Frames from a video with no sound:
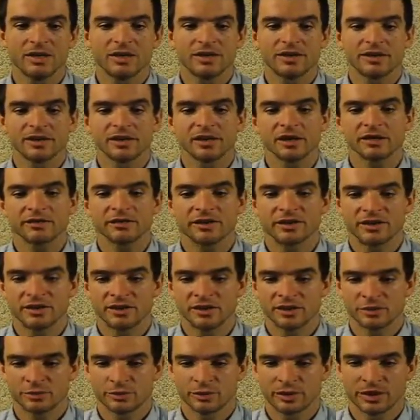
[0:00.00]
Think of it
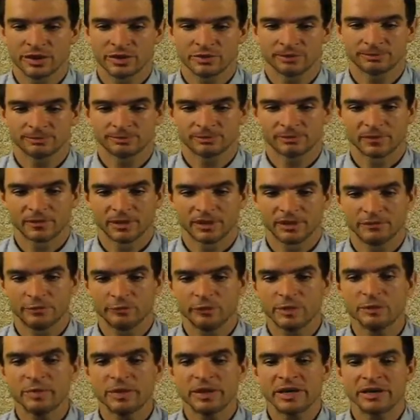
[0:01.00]
this way: if
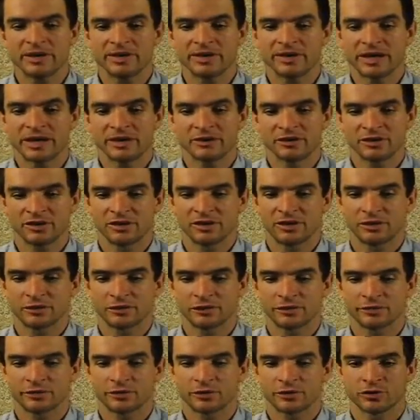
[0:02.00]
we pay
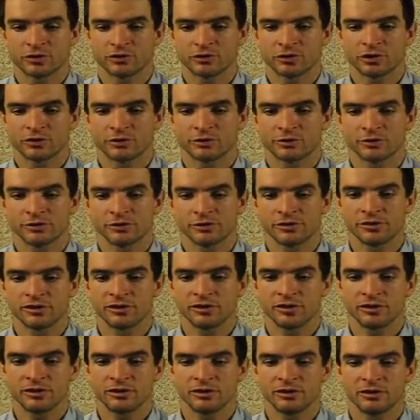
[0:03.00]
$1,000 for structural
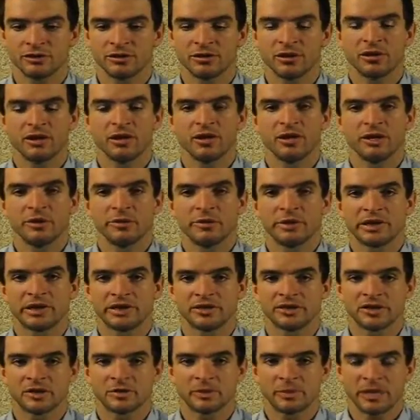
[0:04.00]
steel, we can
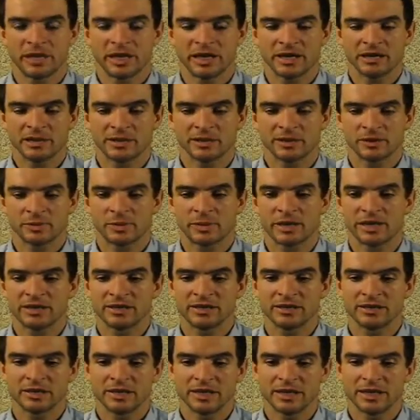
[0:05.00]

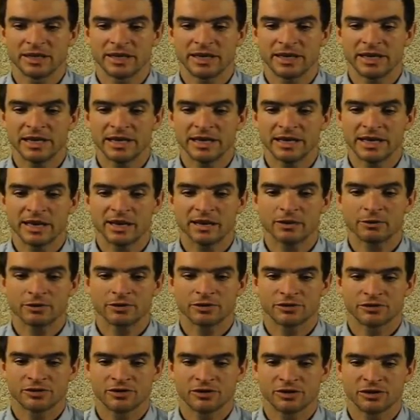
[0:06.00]
spend 8
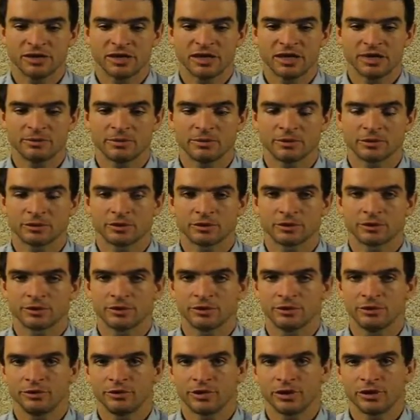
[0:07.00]
hours in labor, or
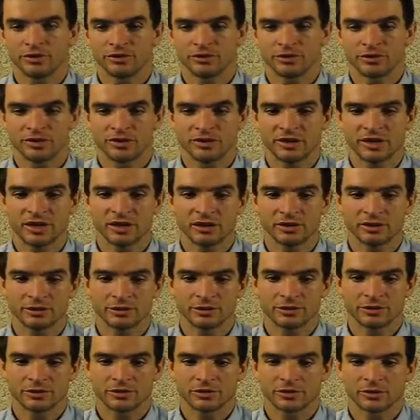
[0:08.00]

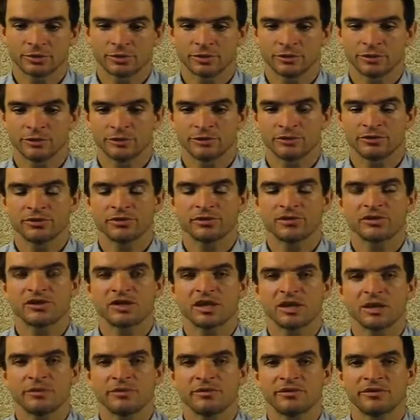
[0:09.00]
$200, to produce the
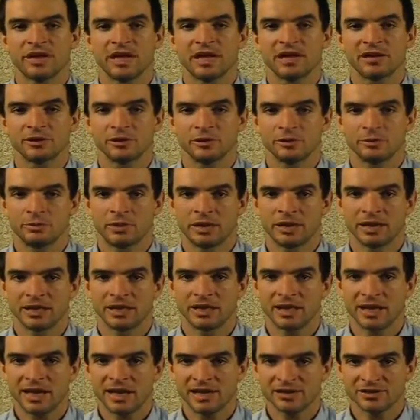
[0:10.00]
same value by
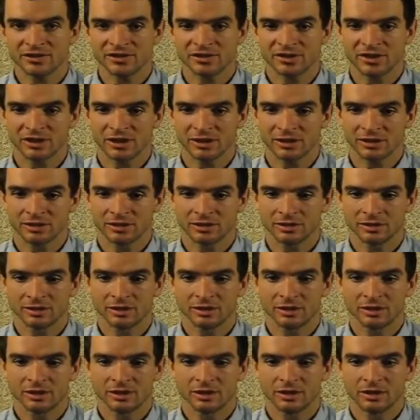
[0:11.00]
casting
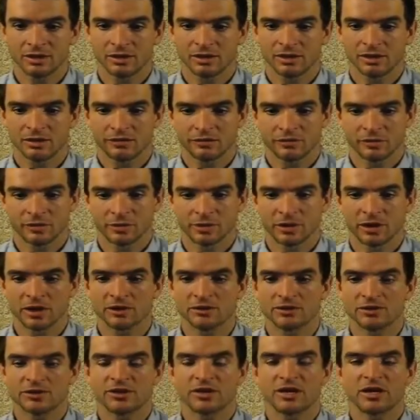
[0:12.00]
from
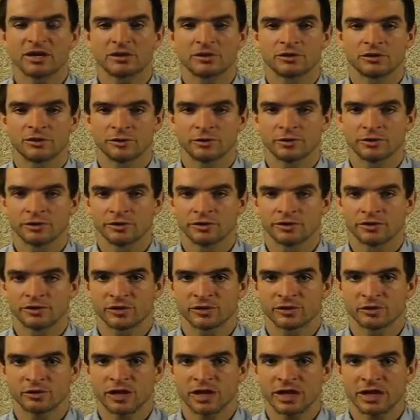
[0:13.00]
$100 worth of
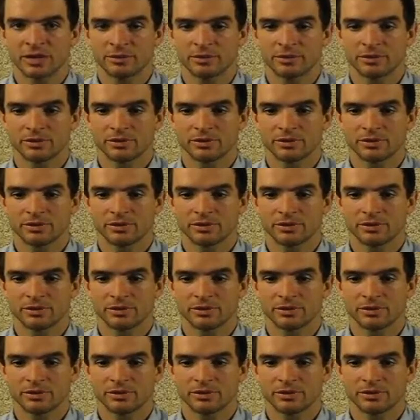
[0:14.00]
scrap.